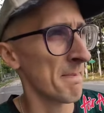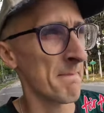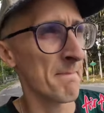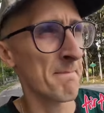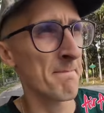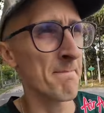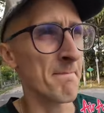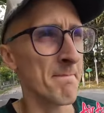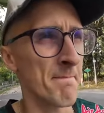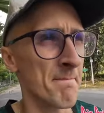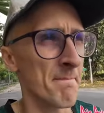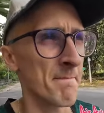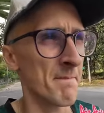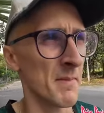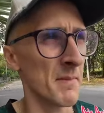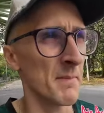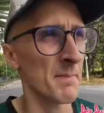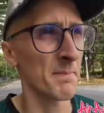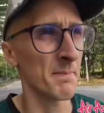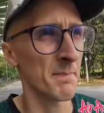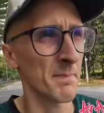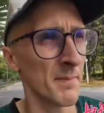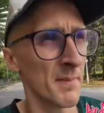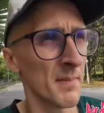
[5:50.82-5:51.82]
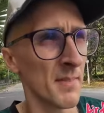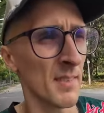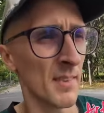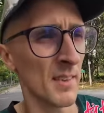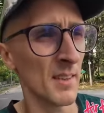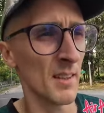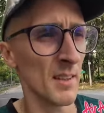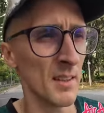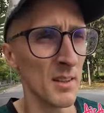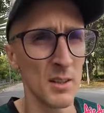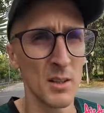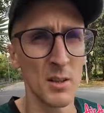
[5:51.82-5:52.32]
hmm,
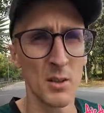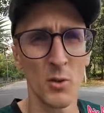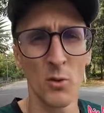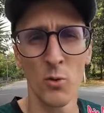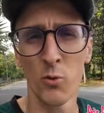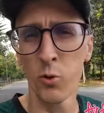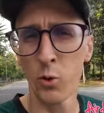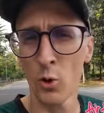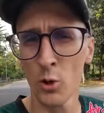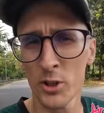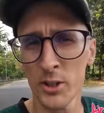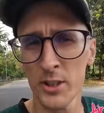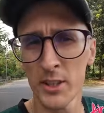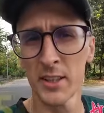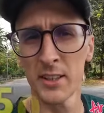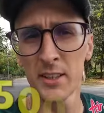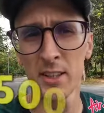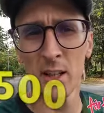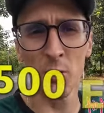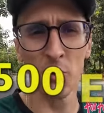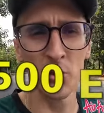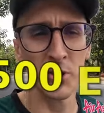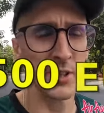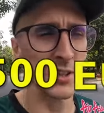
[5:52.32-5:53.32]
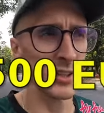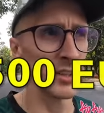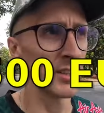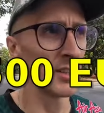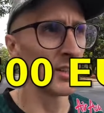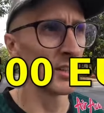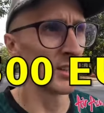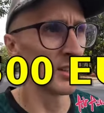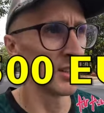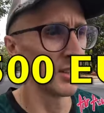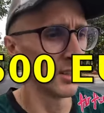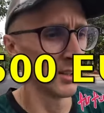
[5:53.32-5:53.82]
40,000
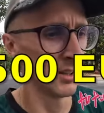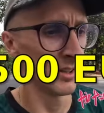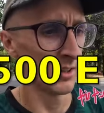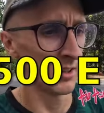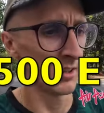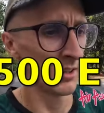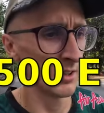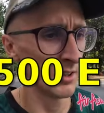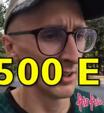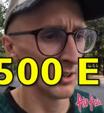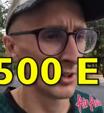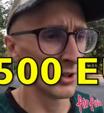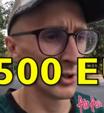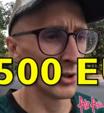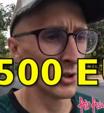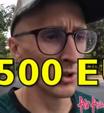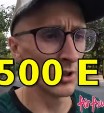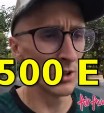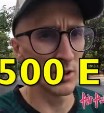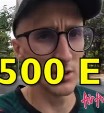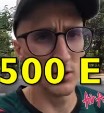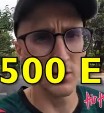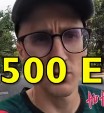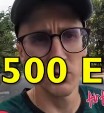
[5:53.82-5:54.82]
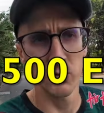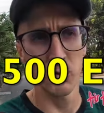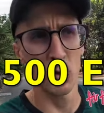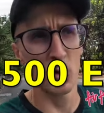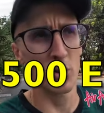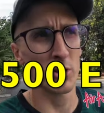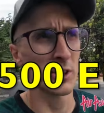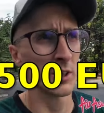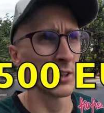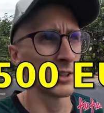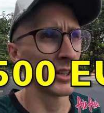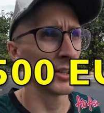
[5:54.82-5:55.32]
euro
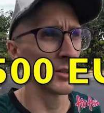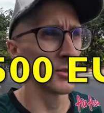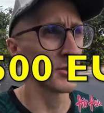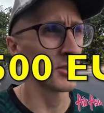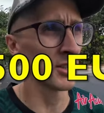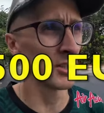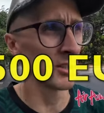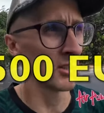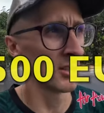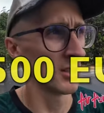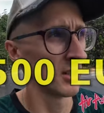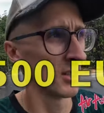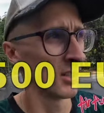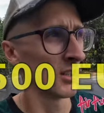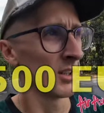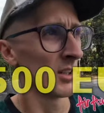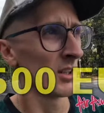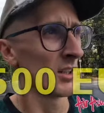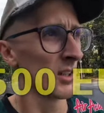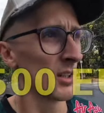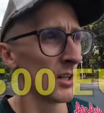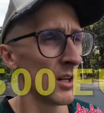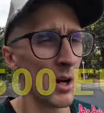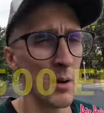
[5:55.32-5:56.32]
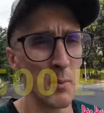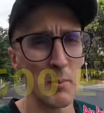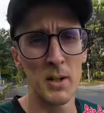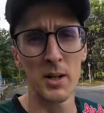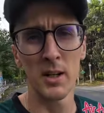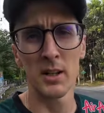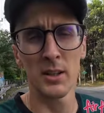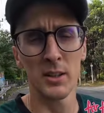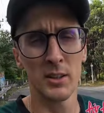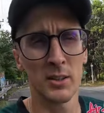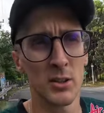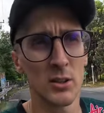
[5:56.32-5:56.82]
40,000
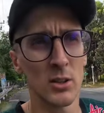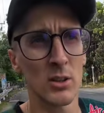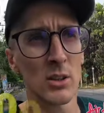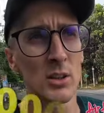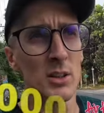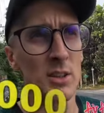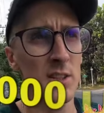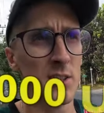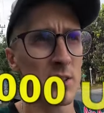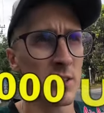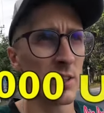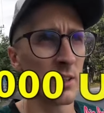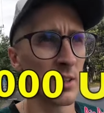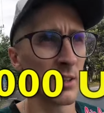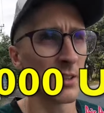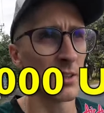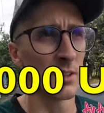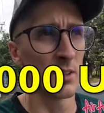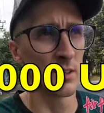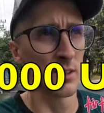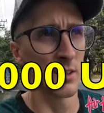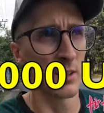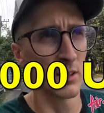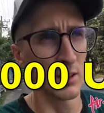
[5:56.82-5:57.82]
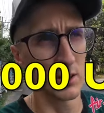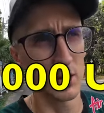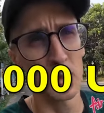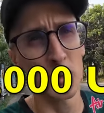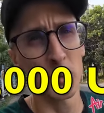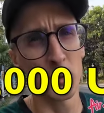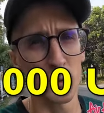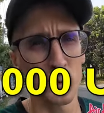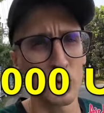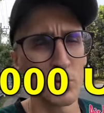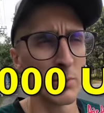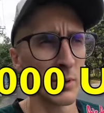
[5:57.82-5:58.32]
American dollars
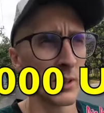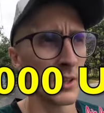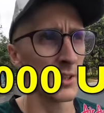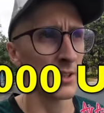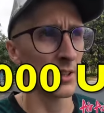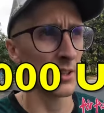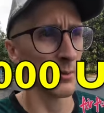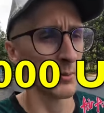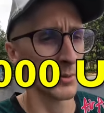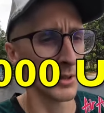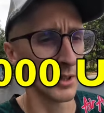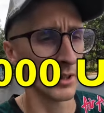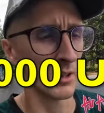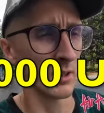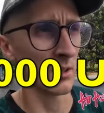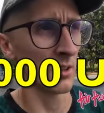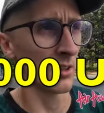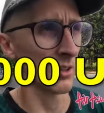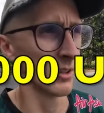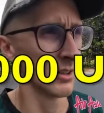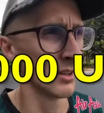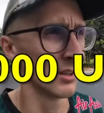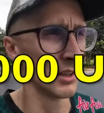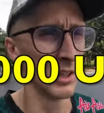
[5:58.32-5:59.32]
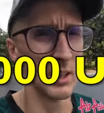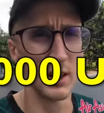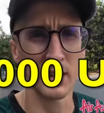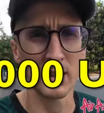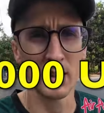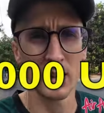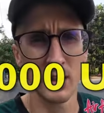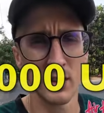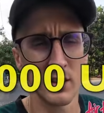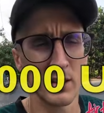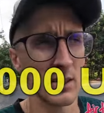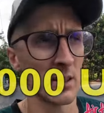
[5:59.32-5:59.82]
could be something like
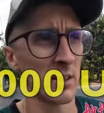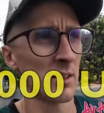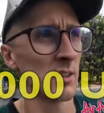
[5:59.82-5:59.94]
that